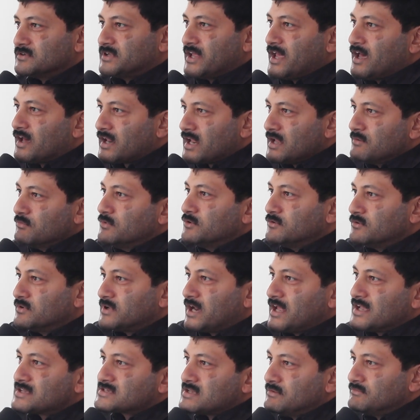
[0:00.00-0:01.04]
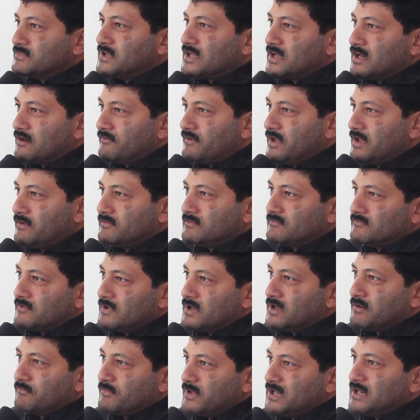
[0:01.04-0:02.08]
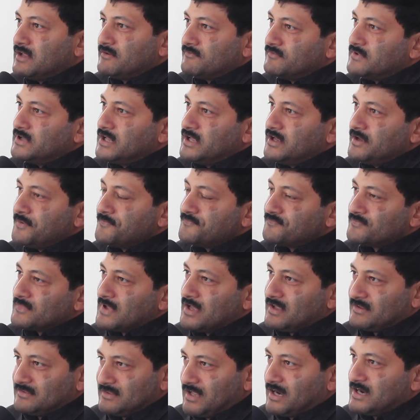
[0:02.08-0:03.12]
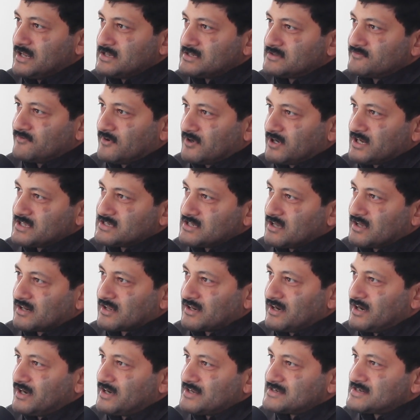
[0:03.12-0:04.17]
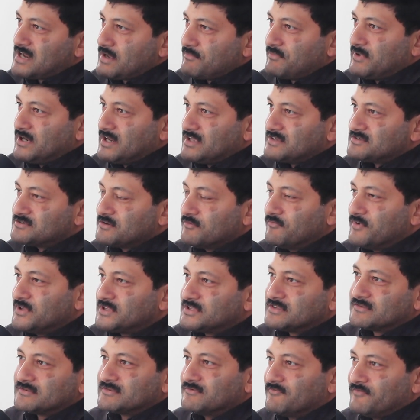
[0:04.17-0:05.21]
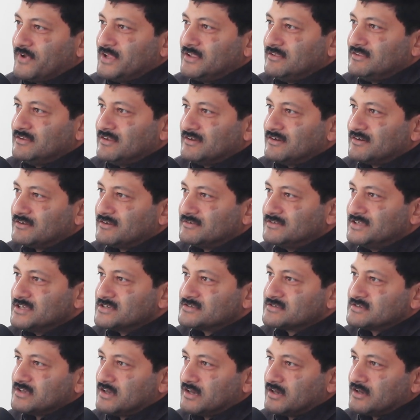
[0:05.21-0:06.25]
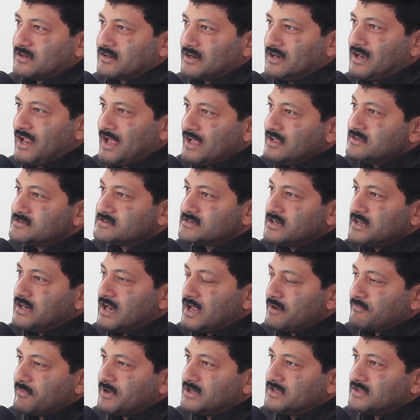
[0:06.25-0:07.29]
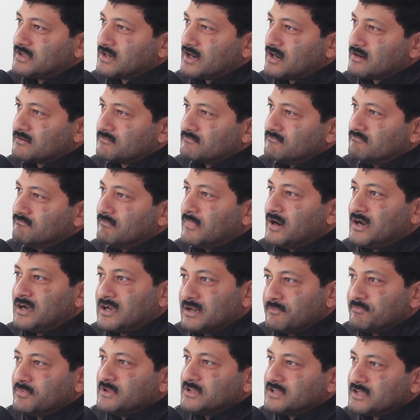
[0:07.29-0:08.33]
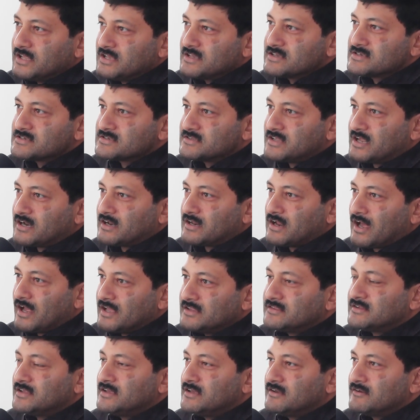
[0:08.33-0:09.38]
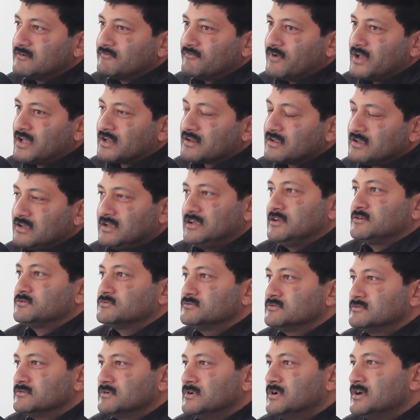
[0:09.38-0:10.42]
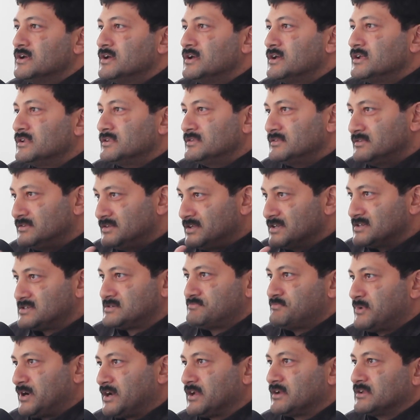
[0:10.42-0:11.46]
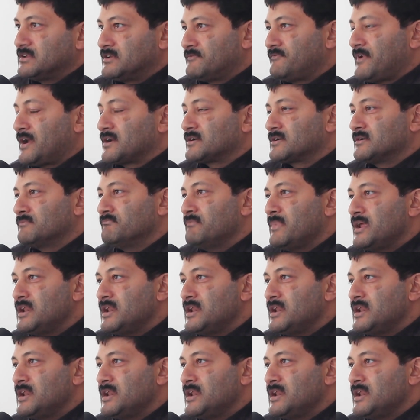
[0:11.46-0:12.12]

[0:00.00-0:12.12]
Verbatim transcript: they are able to take something away meaningfully, that is what is our greatest happiness. So when this Reliance deal happened, there are multiple things that I think were key to this particular factor.